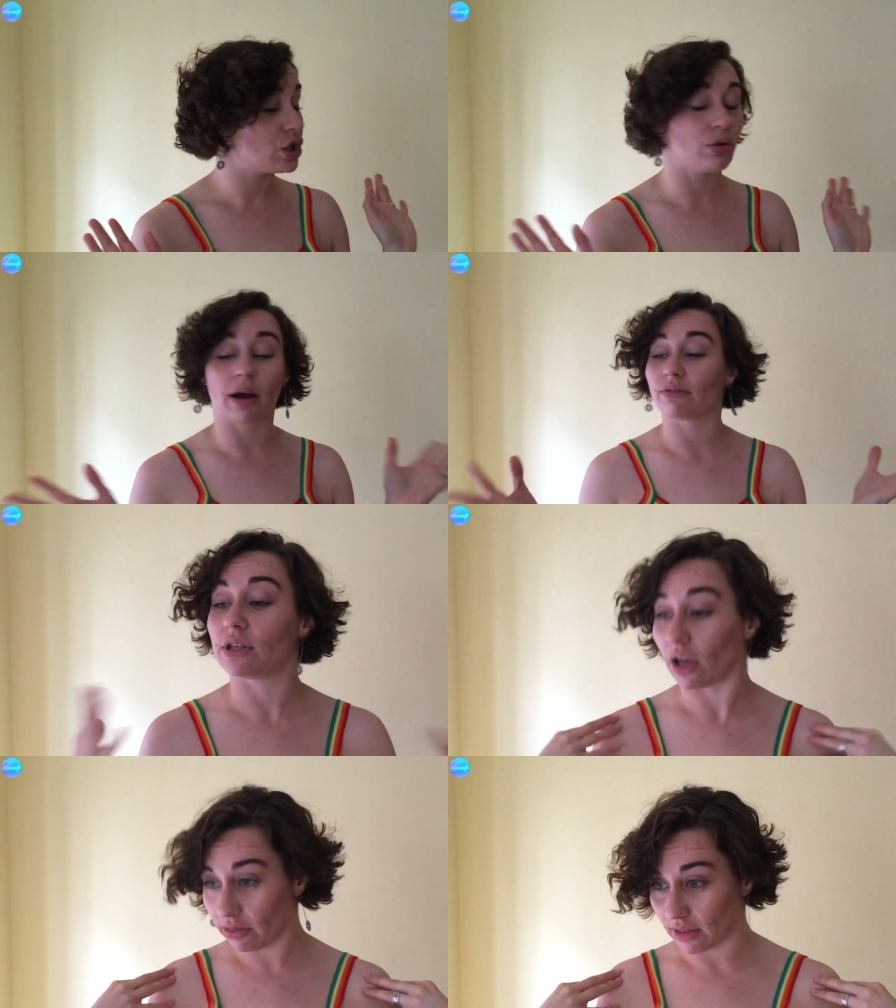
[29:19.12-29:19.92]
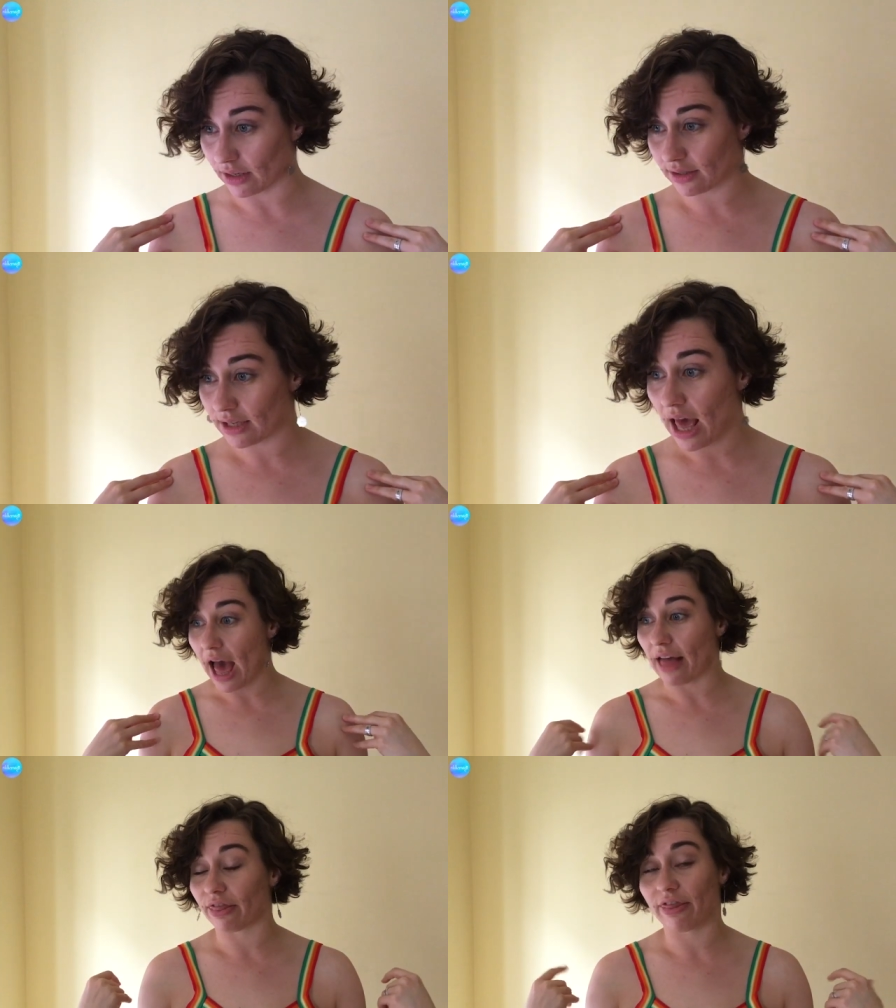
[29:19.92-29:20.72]
to have done this.
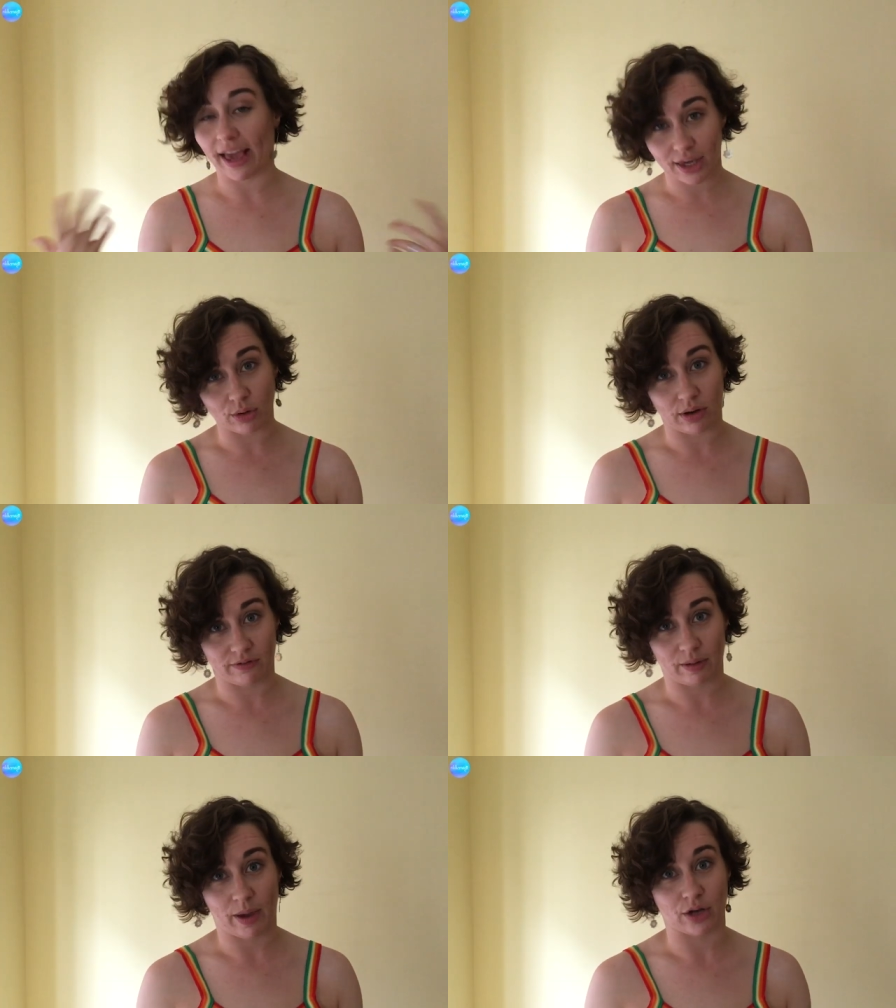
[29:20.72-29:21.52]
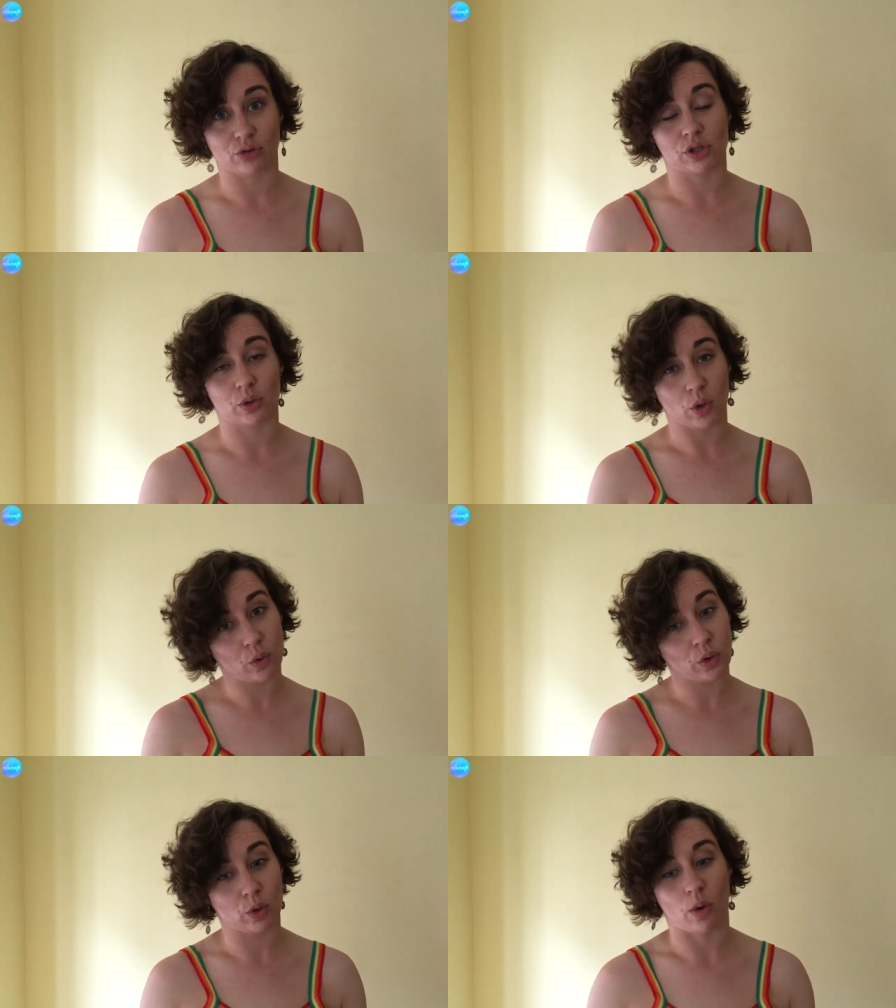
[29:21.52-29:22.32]
And thank you, lovely patrons. You
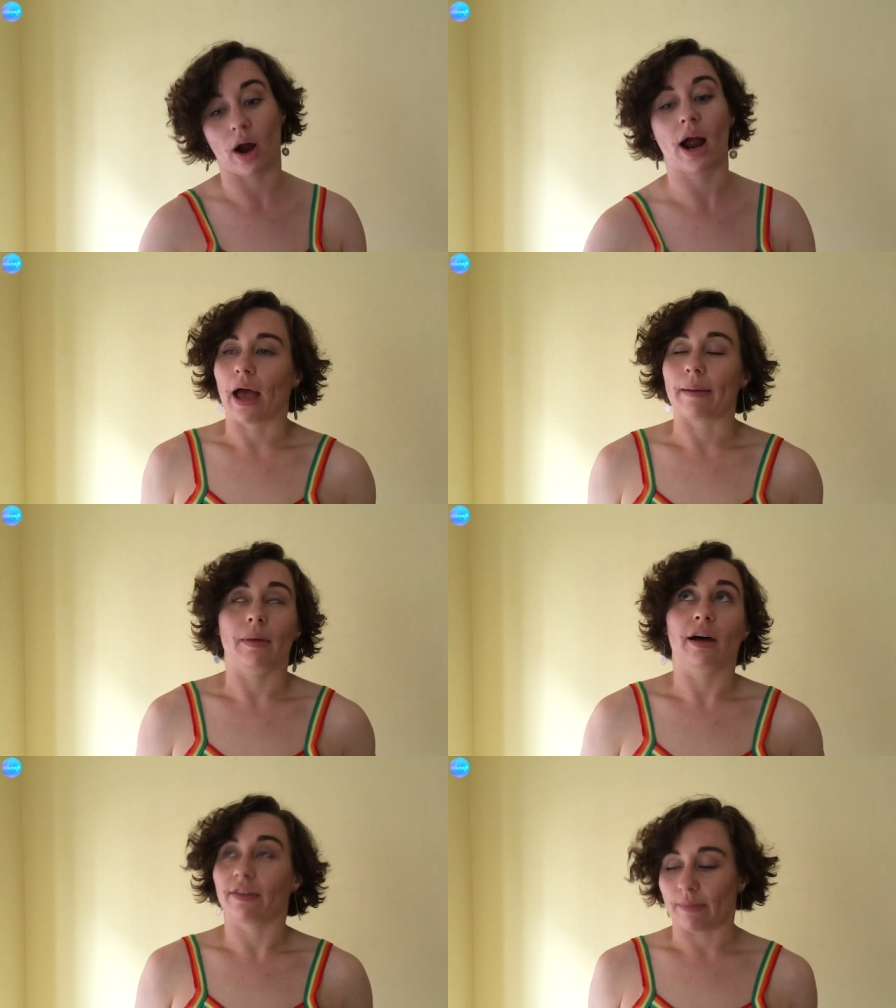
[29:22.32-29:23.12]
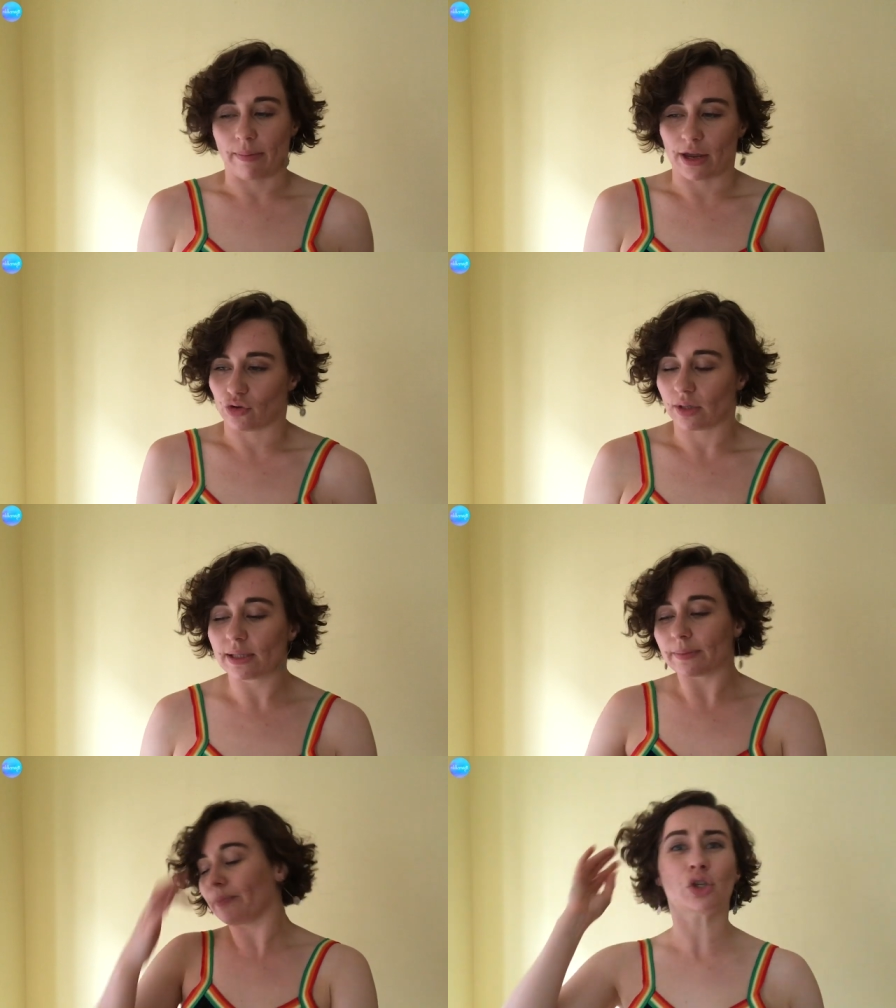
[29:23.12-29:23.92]
know who you are. I am loving my
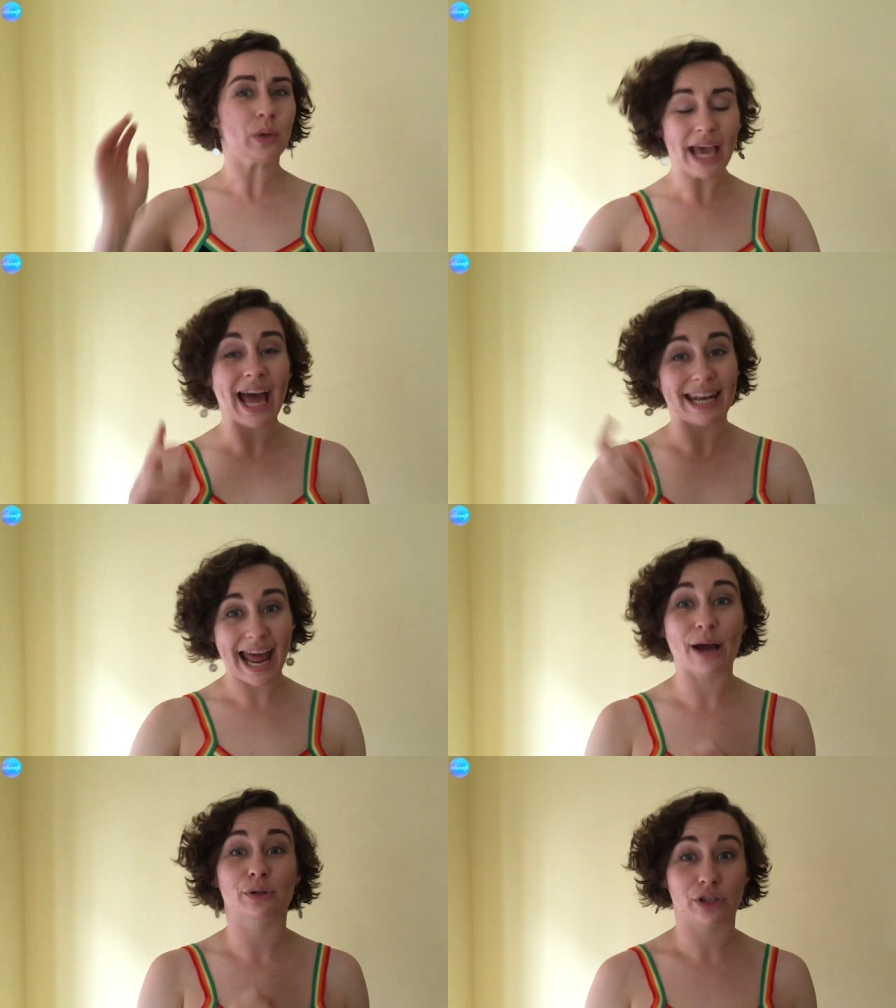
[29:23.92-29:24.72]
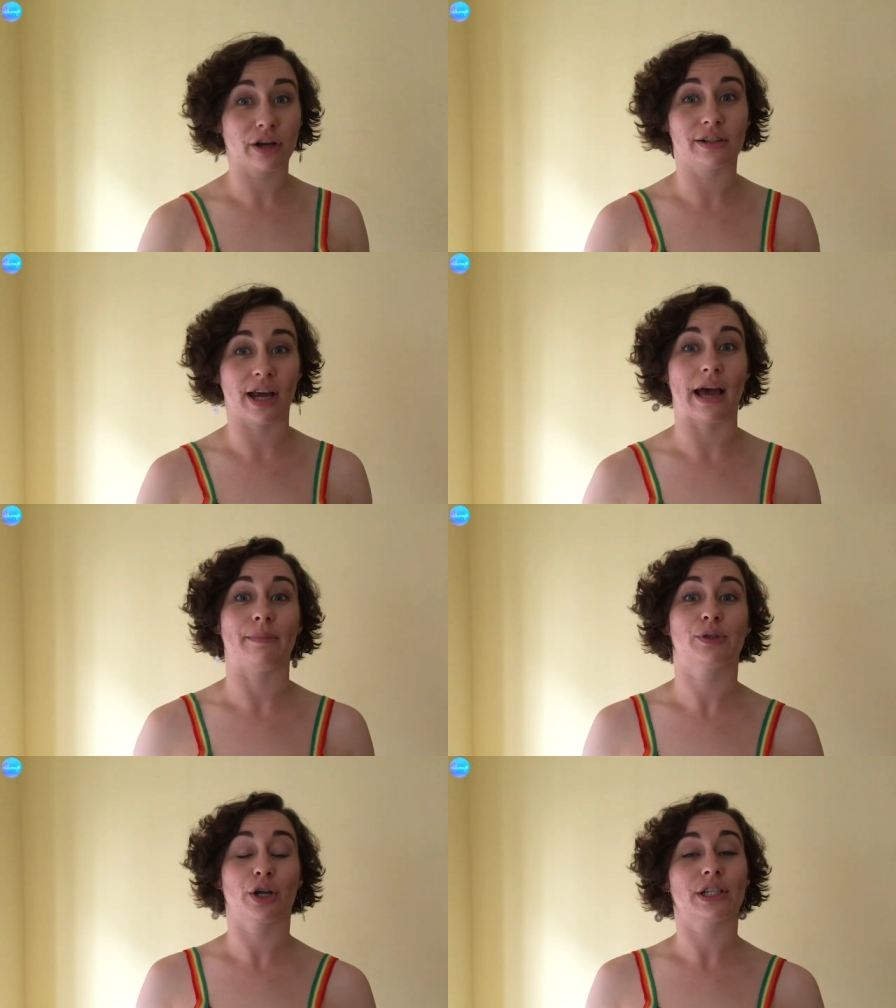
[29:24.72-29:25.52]
patrons. So yeah, now Circle
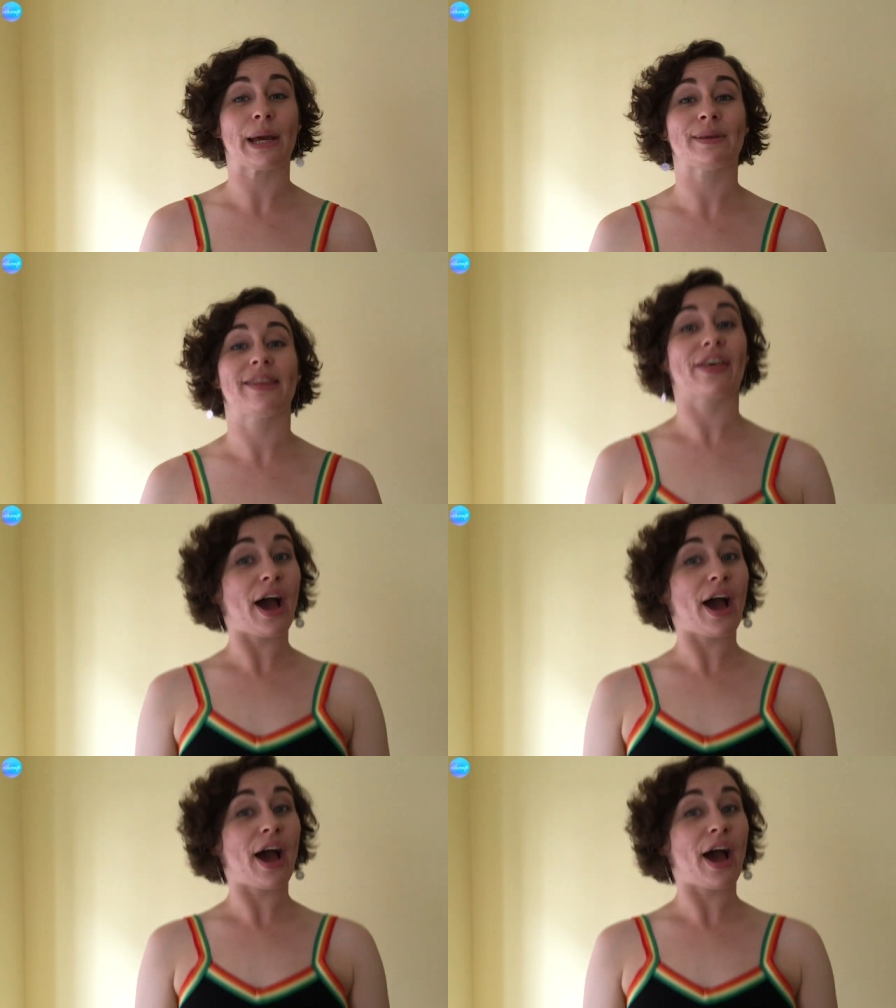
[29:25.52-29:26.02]
Time. Circle Time is in the